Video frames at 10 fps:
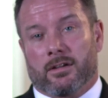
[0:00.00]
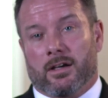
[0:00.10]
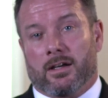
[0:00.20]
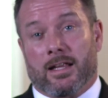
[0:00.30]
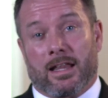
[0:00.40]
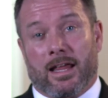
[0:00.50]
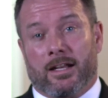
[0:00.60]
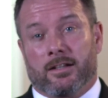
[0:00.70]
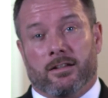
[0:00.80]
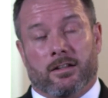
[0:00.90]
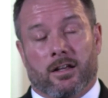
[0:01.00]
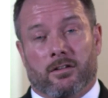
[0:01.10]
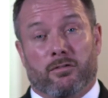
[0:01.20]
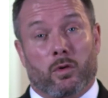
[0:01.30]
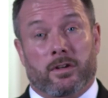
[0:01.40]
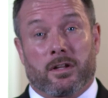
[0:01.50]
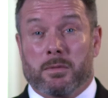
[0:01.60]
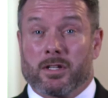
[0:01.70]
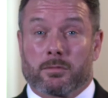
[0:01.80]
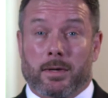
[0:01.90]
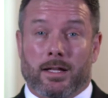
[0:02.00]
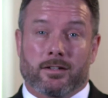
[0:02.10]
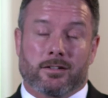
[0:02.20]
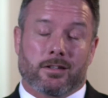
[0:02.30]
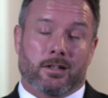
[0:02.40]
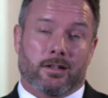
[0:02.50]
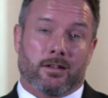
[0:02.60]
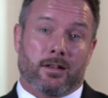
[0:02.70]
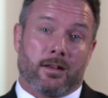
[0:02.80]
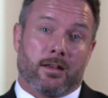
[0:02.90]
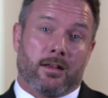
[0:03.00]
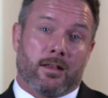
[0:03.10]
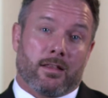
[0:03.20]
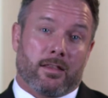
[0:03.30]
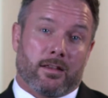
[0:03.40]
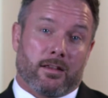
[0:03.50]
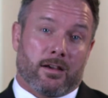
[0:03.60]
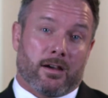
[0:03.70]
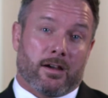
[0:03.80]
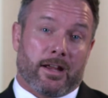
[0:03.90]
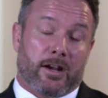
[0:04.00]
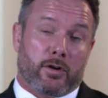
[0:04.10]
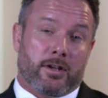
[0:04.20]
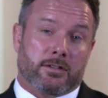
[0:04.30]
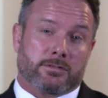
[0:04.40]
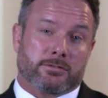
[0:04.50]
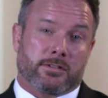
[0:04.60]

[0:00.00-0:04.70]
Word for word: Atlanta, and the other 14 municipalities in the area,